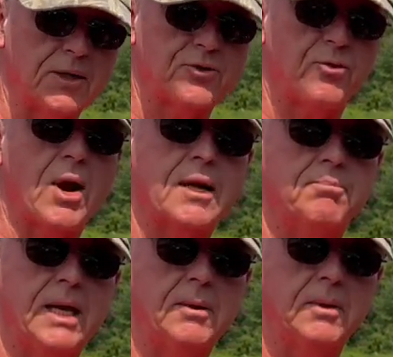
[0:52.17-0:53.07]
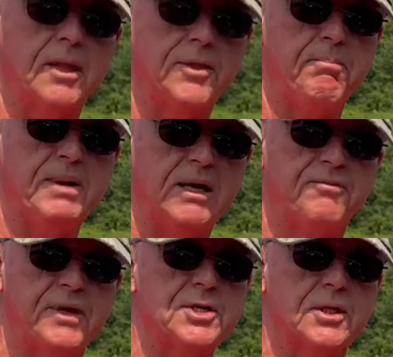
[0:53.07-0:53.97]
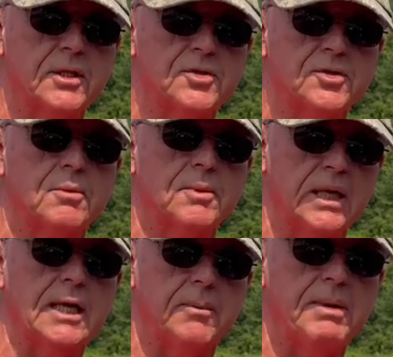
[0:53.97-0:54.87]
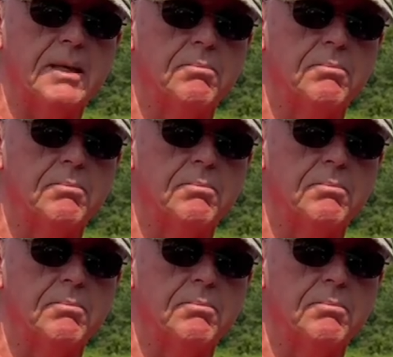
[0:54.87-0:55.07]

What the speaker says: attract the big fish in the system and get a big